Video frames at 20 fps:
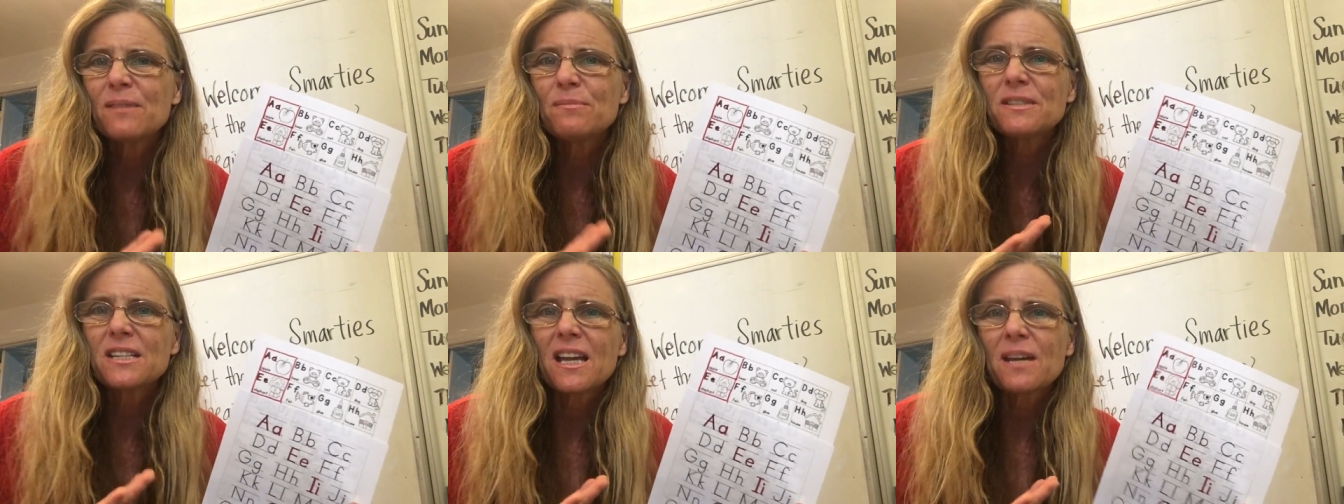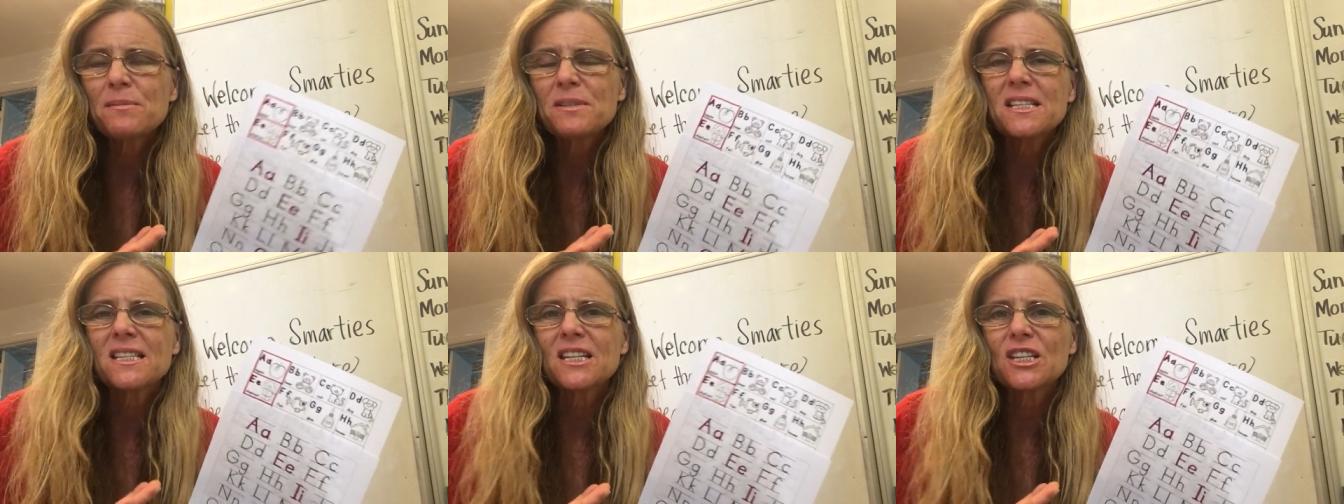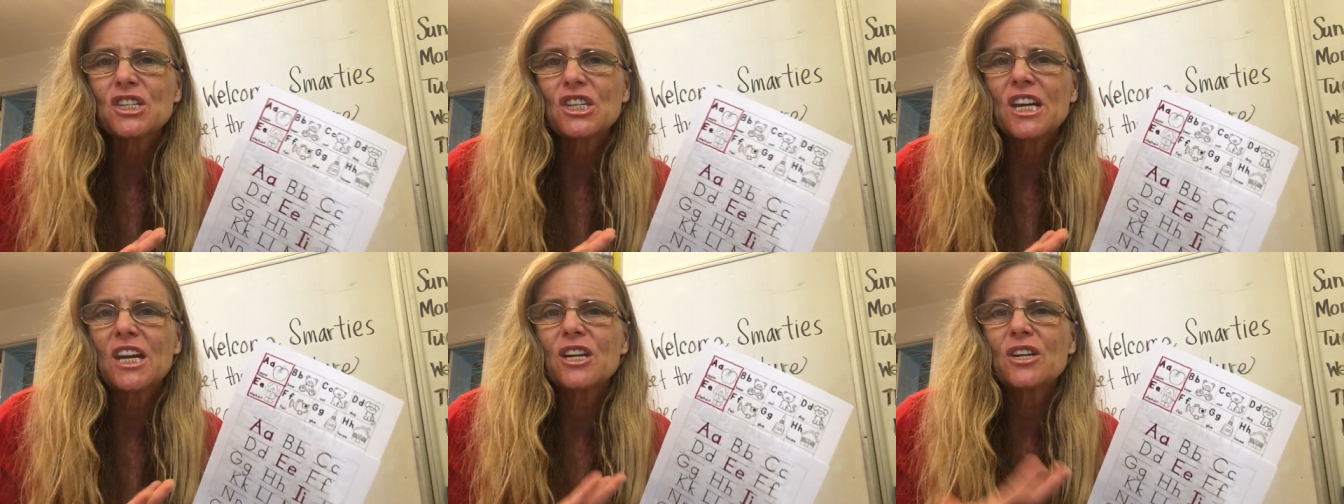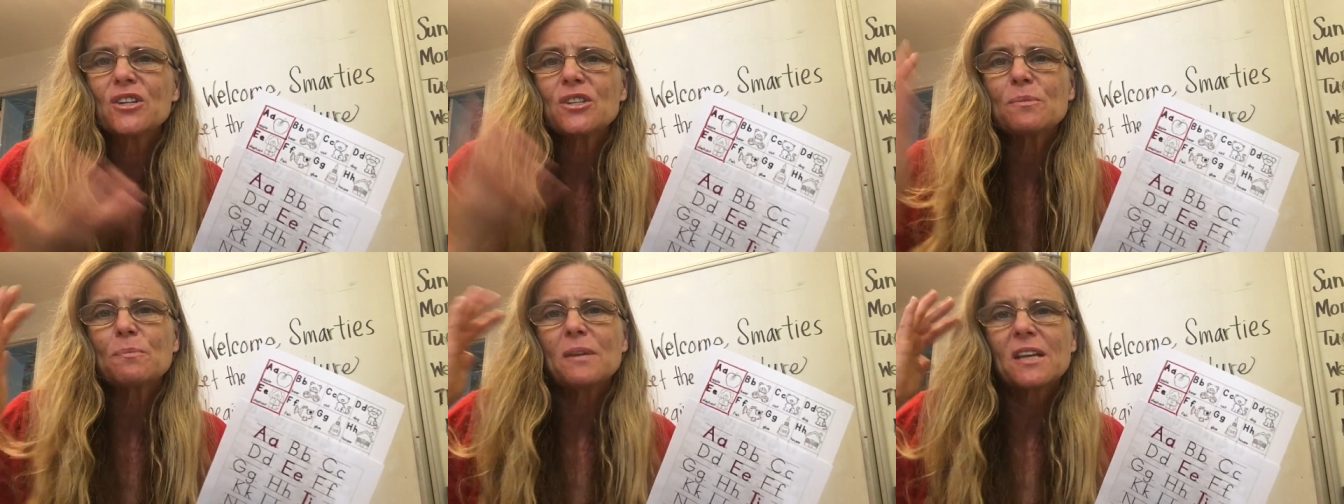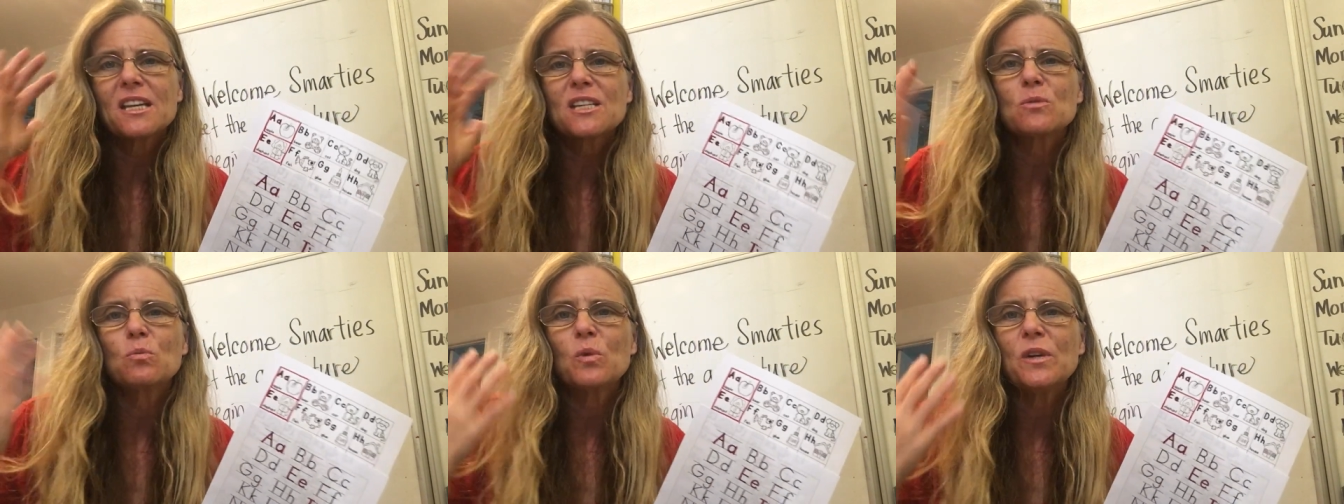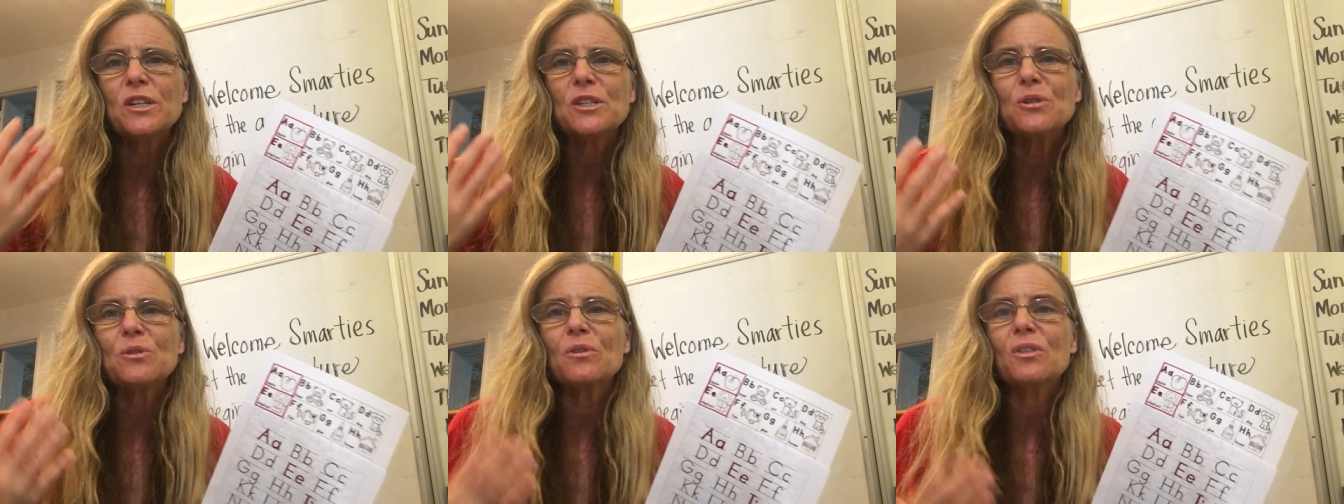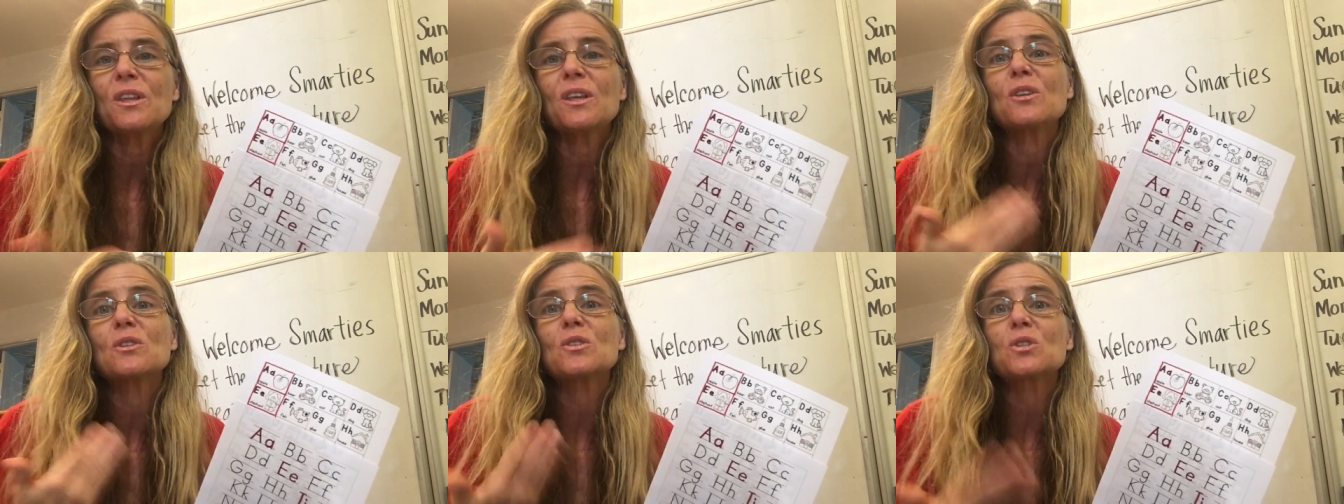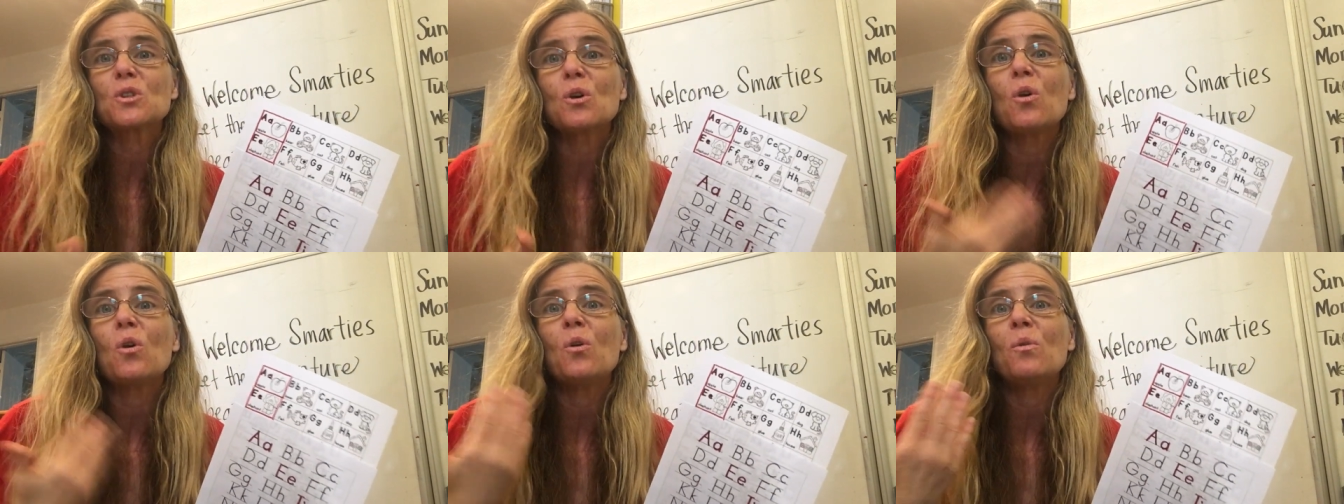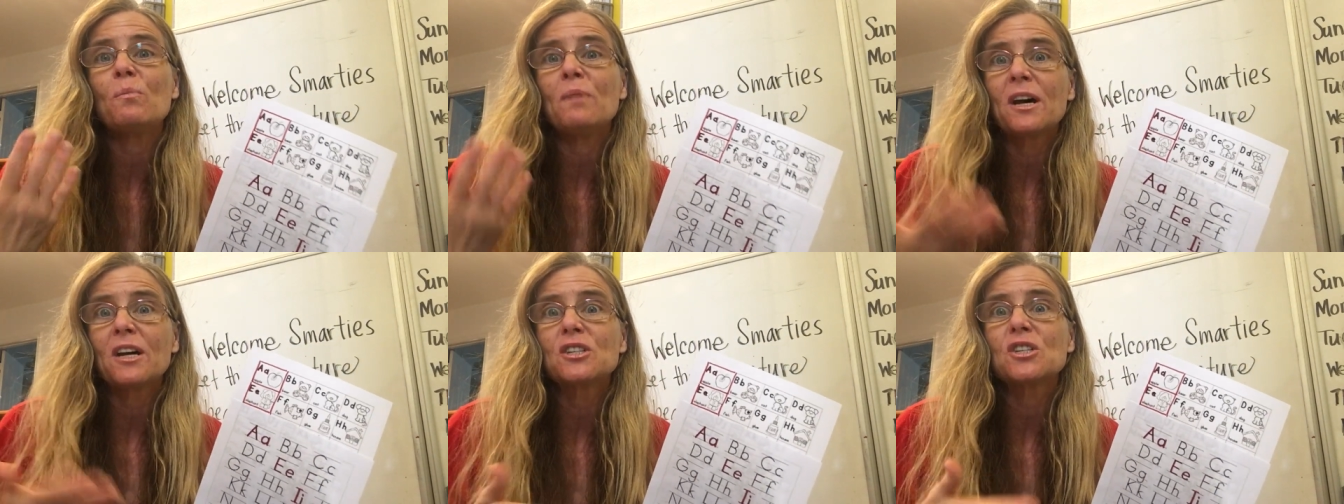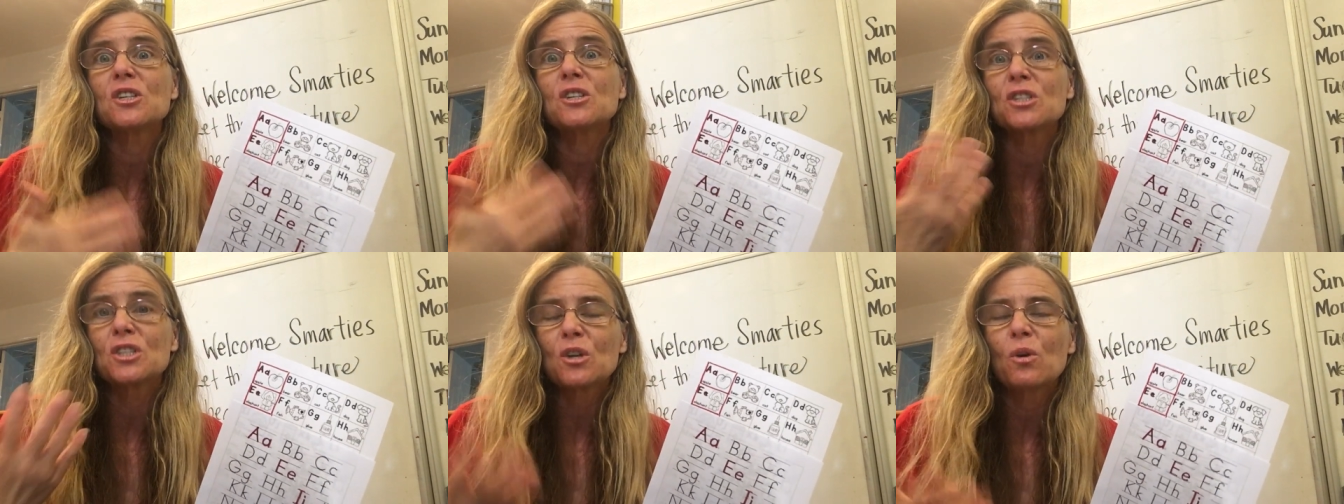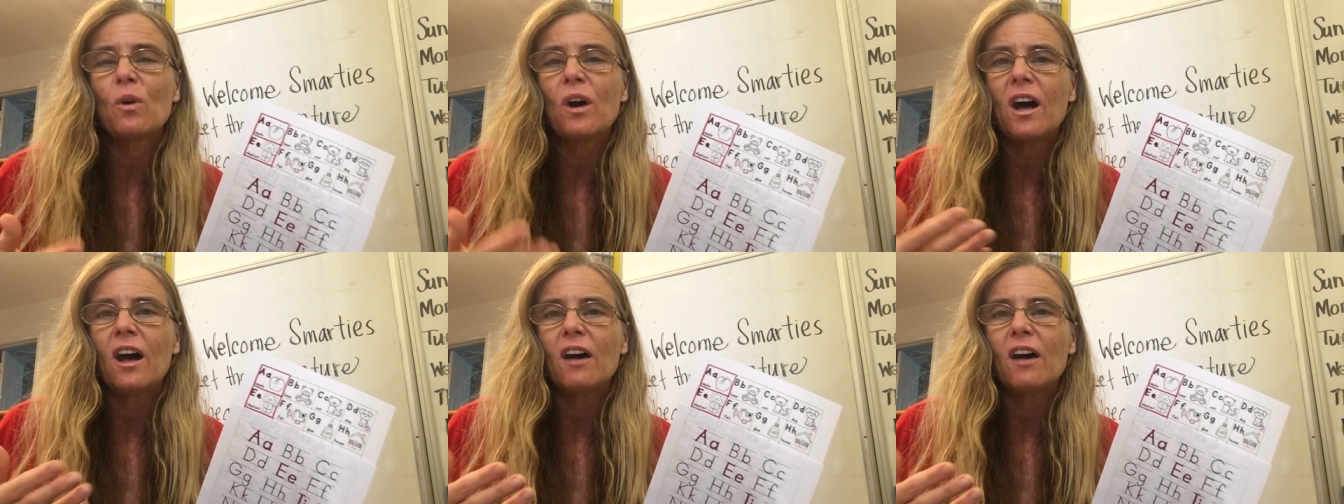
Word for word: sometimes as educators because we do things so much and so